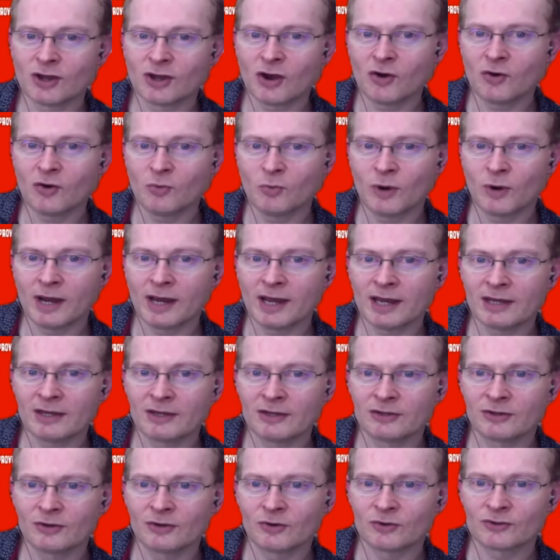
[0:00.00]
where
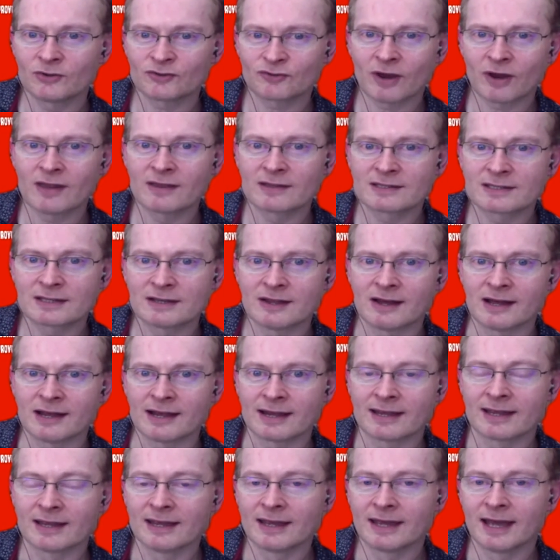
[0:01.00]
your strengths
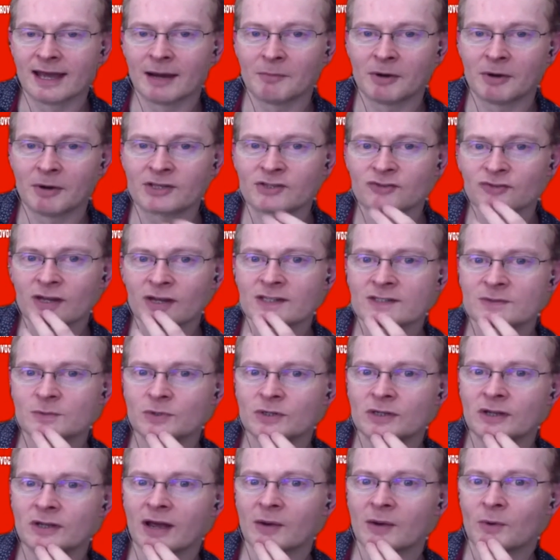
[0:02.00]
lie, and my strengths
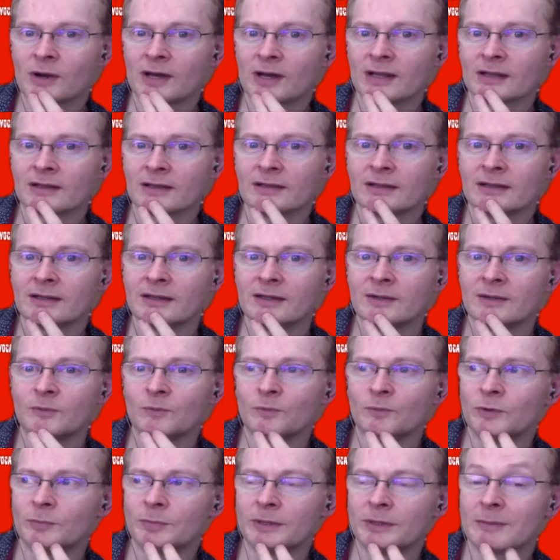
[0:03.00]
would lie well
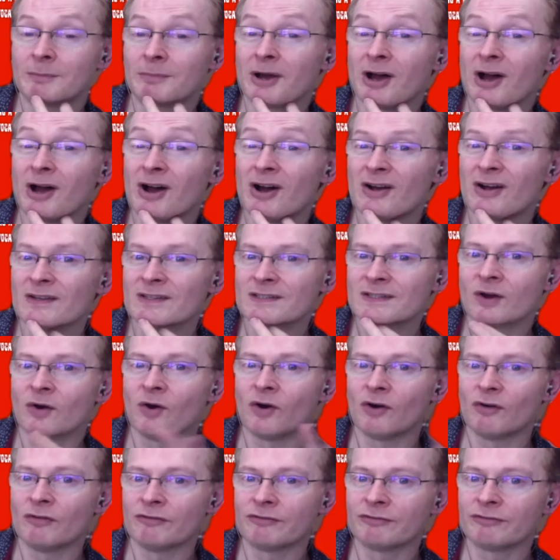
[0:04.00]
with being part
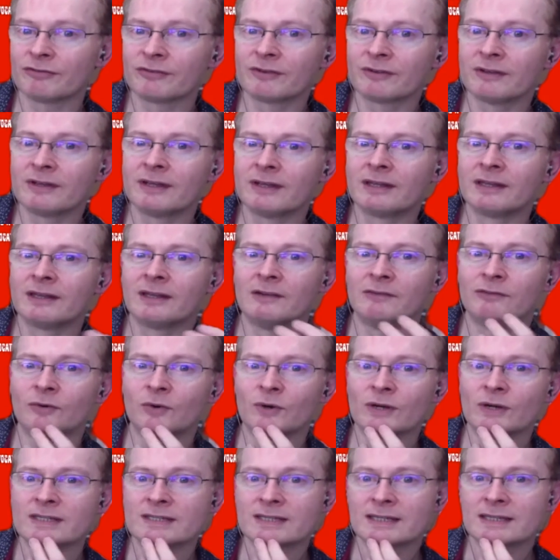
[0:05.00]
of the
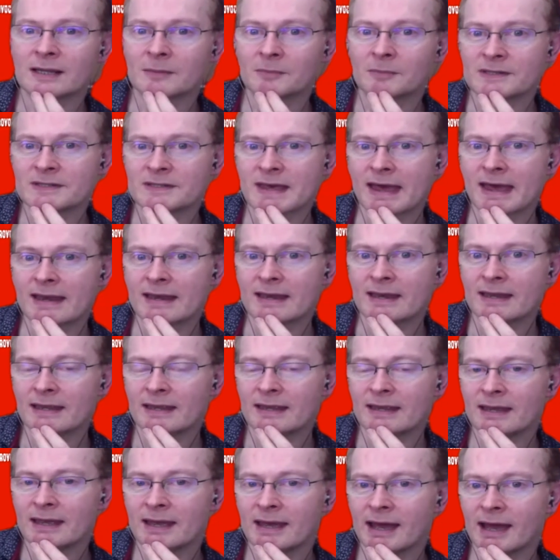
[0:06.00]
voice at Number 10.
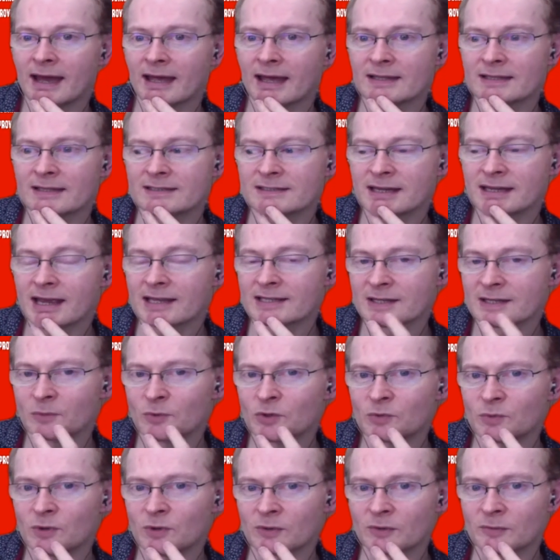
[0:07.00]
And yes, I
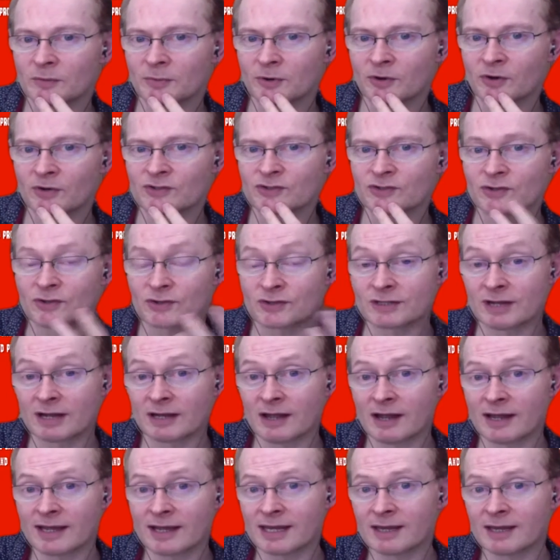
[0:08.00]
would work with Boris Johnson. I
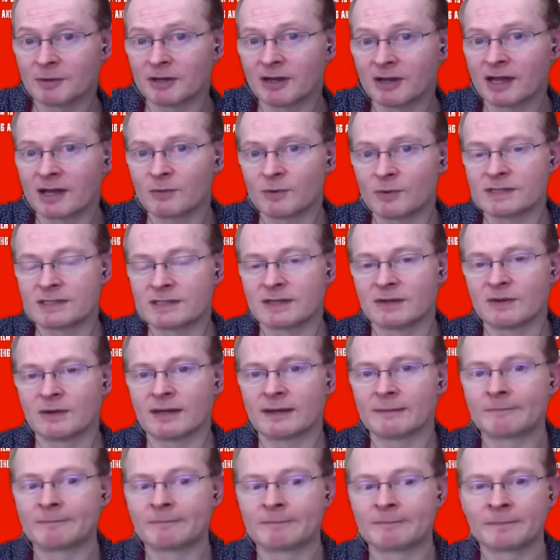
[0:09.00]
like him. I like what he's
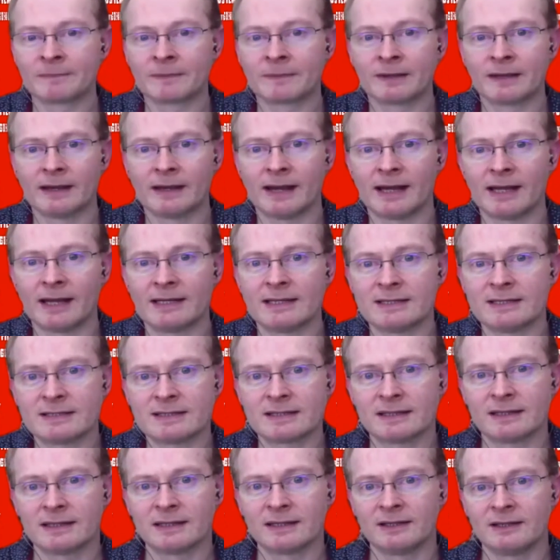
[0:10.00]
doing. And,
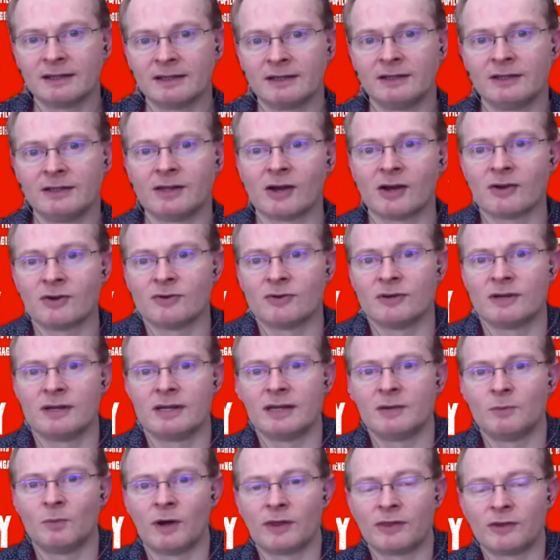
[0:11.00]
you know,
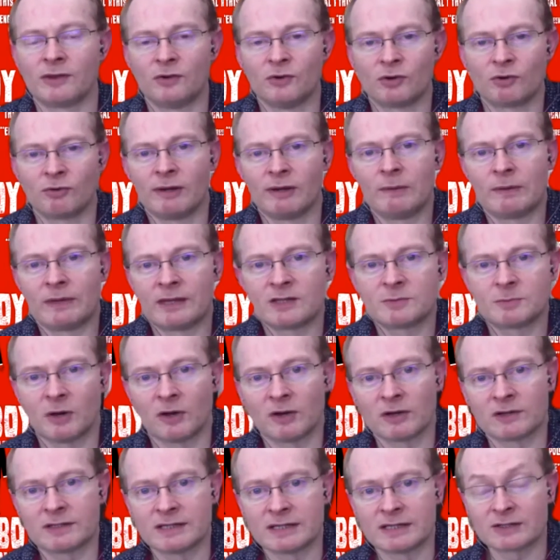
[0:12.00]
whether you agree with his
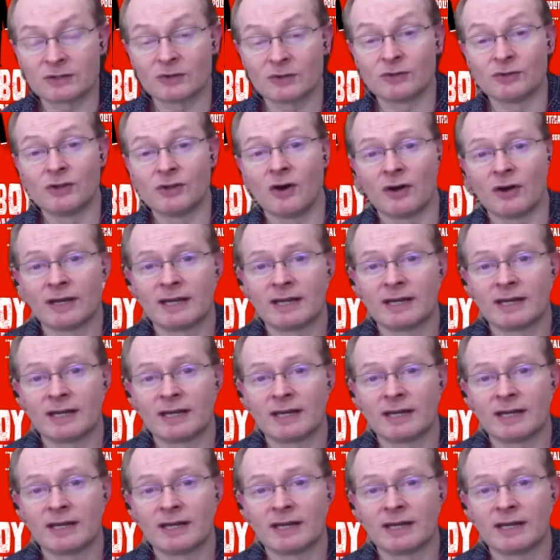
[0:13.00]
politics or not, he